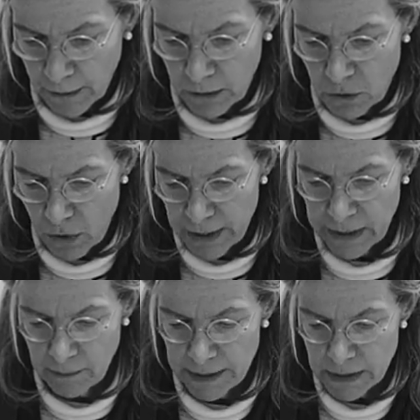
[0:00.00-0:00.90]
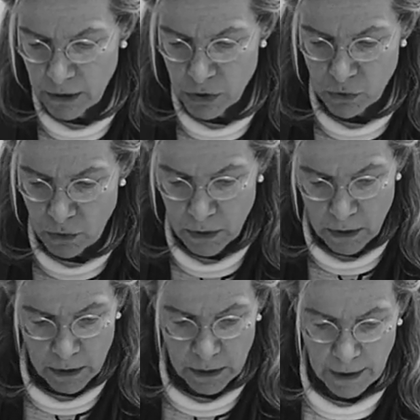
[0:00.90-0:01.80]
go a little bit into
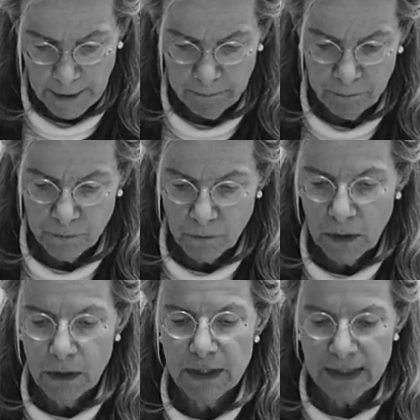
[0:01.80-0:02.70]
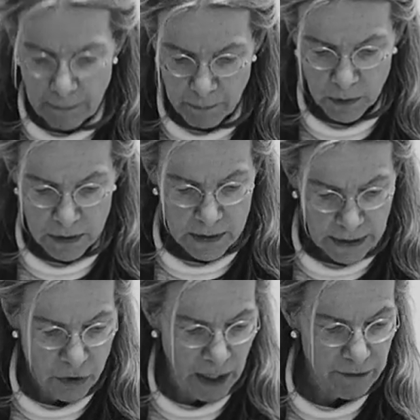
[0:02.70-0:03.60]
symbol,
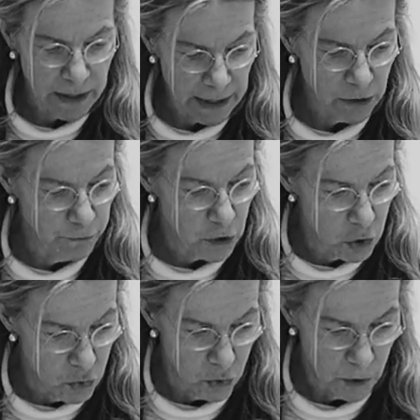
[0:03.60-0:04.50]
that you have a kind of tool.